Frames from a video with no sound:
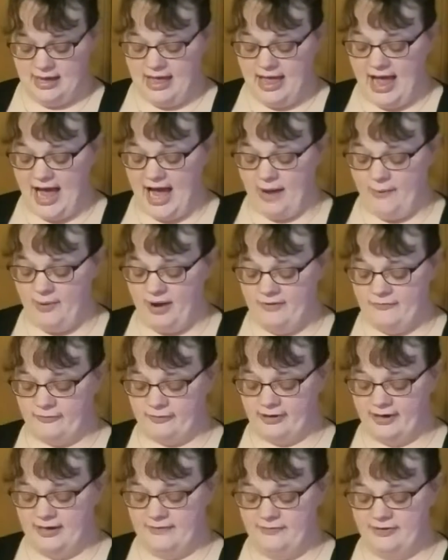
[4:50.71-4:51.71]
However,
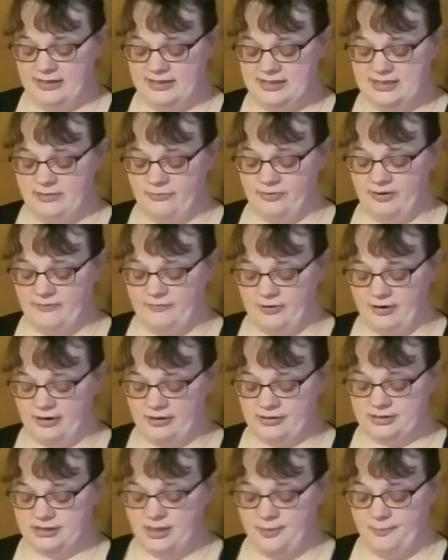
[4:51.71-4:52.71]
if it is a
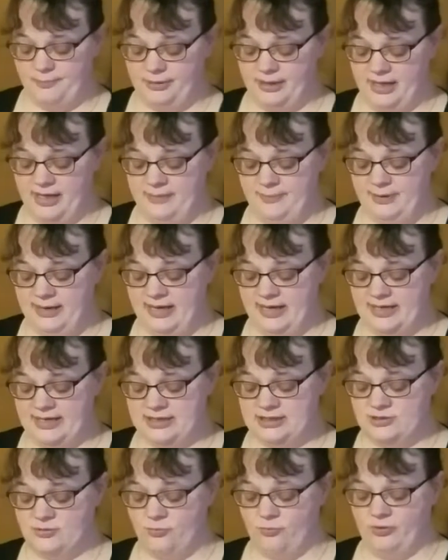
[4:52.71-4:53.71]
reverse, play
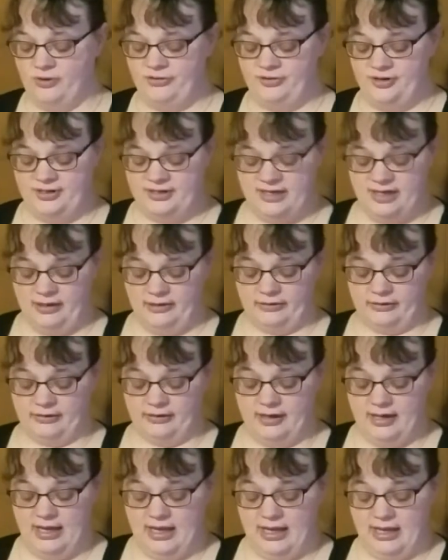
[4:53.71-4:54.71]
begins with the dealer
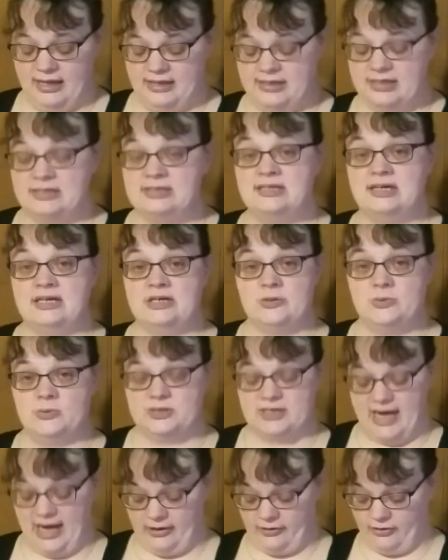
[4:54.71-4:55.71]
and continues
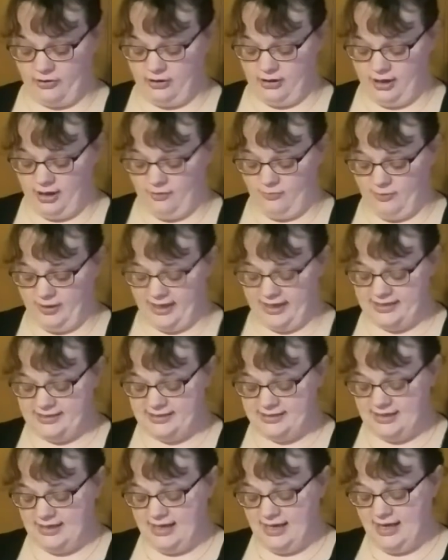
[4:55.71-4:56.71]
counterclockwise.
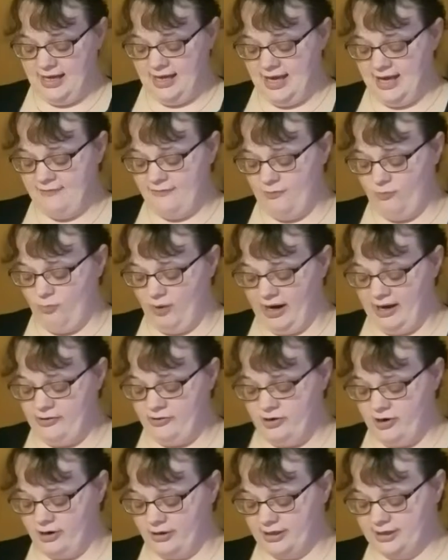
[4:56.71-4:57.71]
If a wild
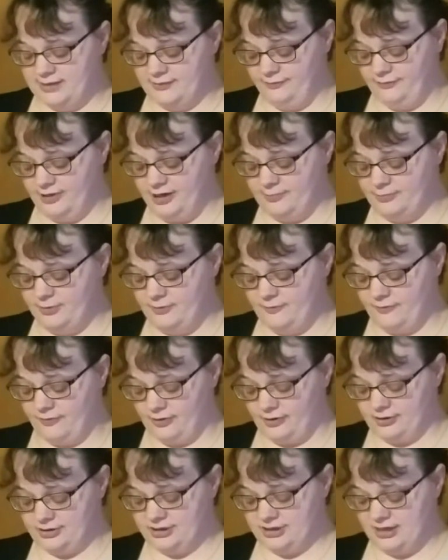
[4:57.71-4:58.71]
card is flipped
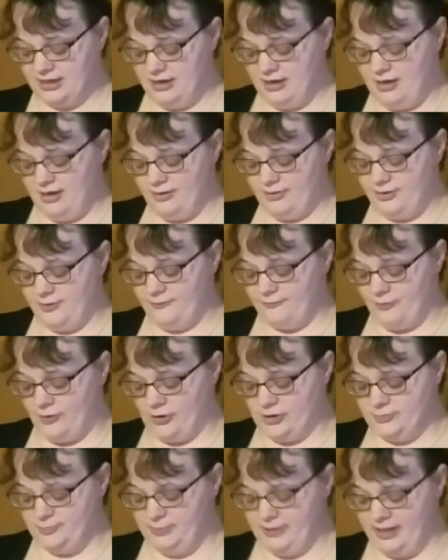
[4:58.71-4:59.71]
first, The
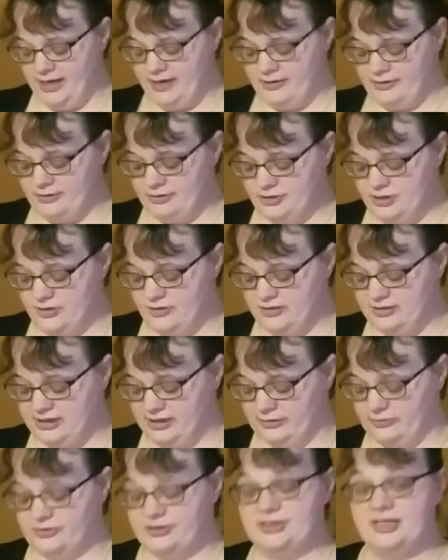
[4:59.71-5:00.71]
first player to the
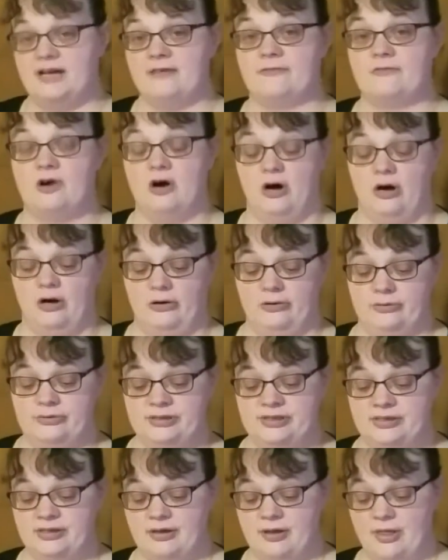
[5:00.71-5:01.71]
dealer's left
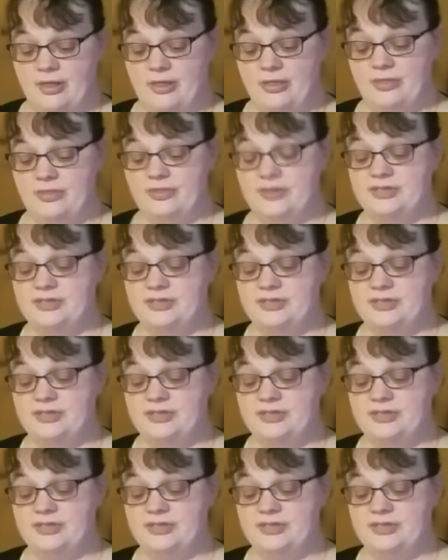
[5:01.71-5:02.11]
calls the